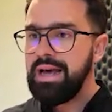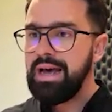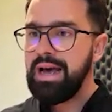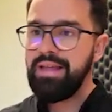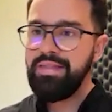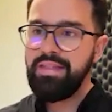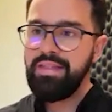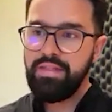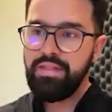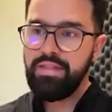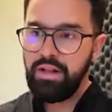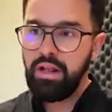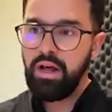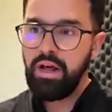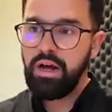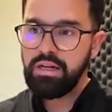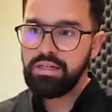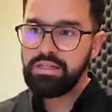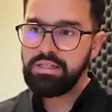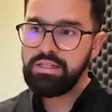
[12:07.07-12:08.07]
And then the
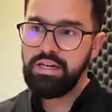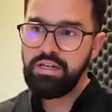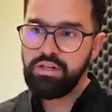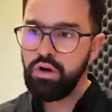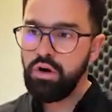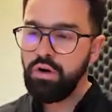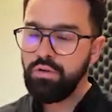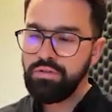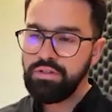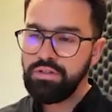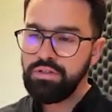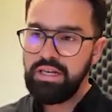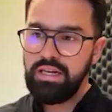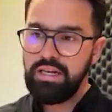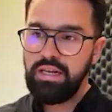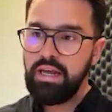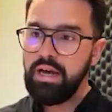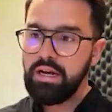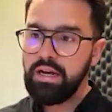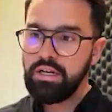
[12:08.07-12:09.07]
last is
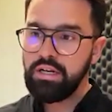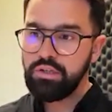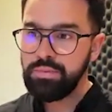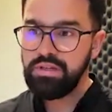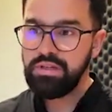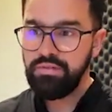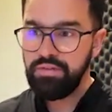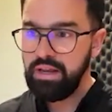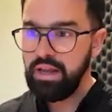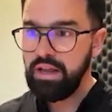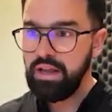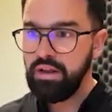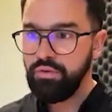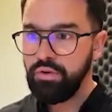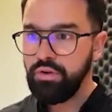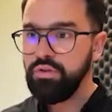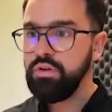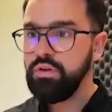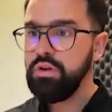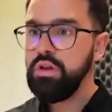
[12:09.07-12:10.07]
obviously specific
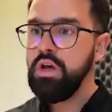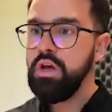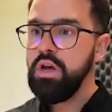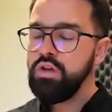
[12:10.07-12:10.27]
interest.